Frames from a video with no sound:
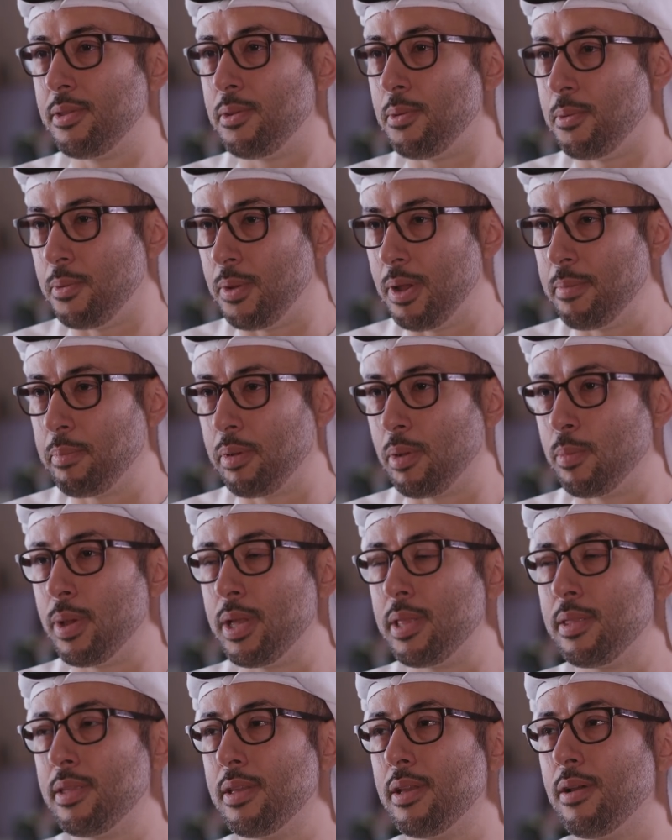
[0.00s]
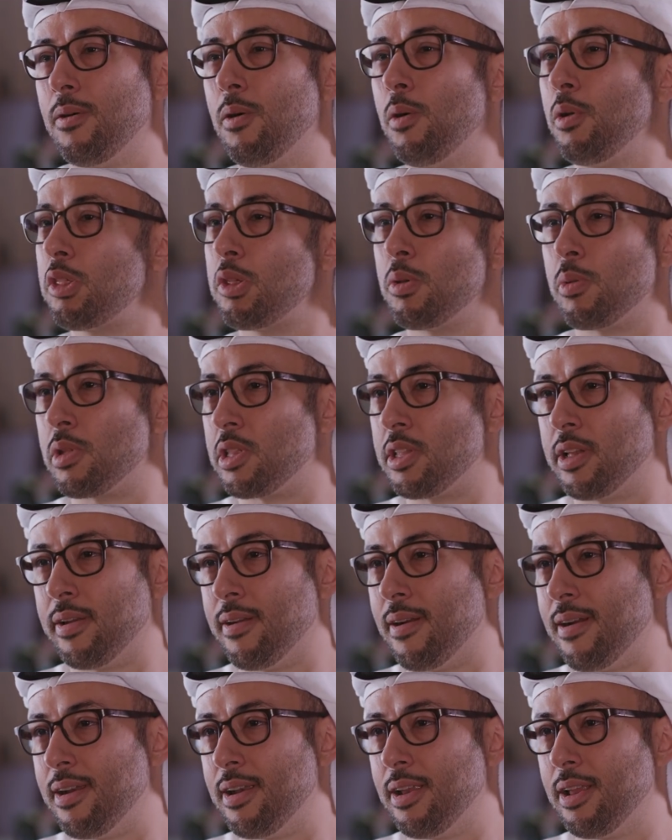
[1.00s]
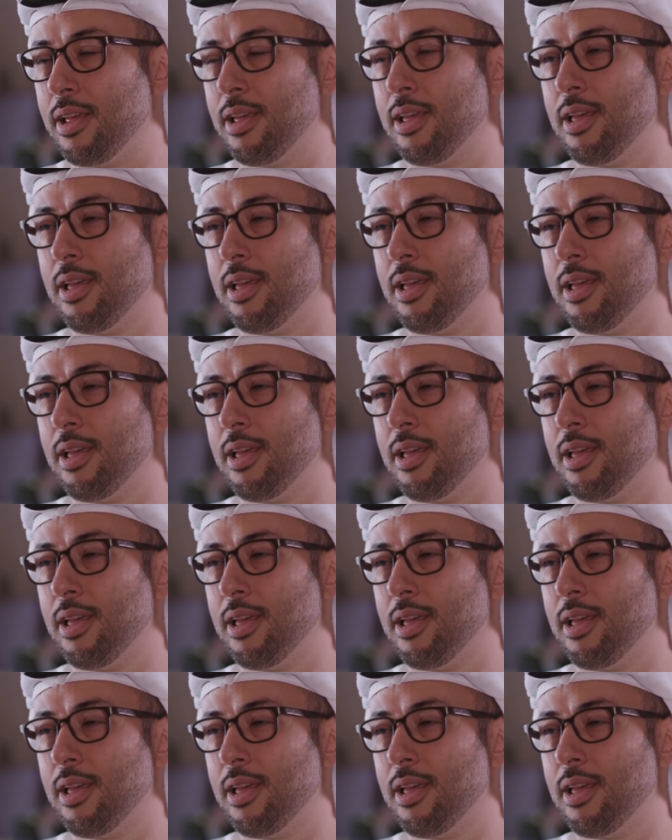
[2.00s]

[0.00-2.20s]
to implement also is not hard.